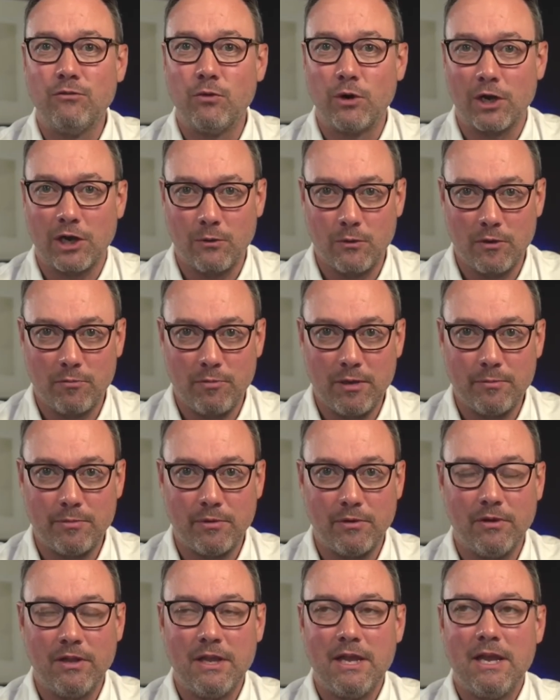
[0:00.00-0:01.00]
with people,
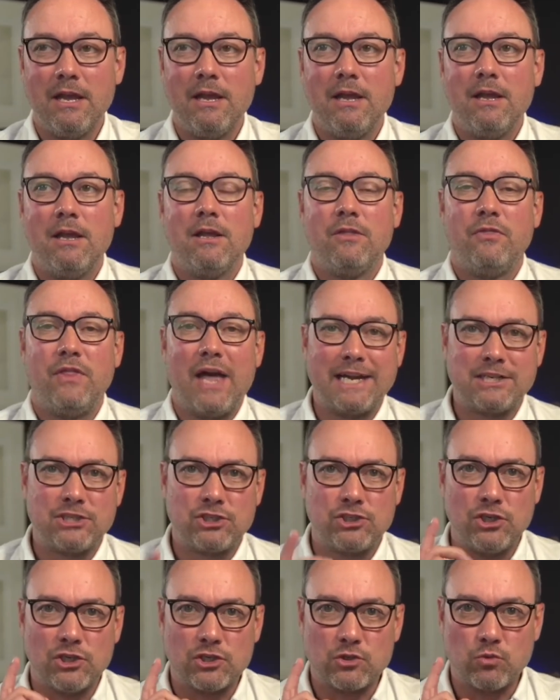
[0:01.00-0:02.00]
that's
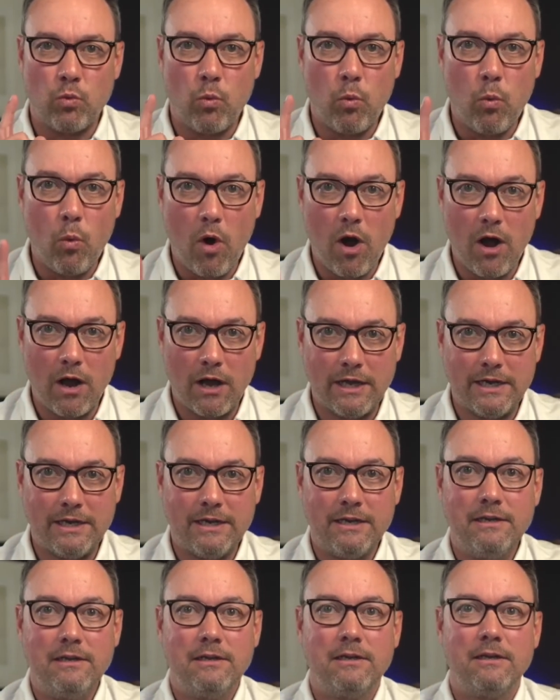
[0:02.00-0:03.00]
just one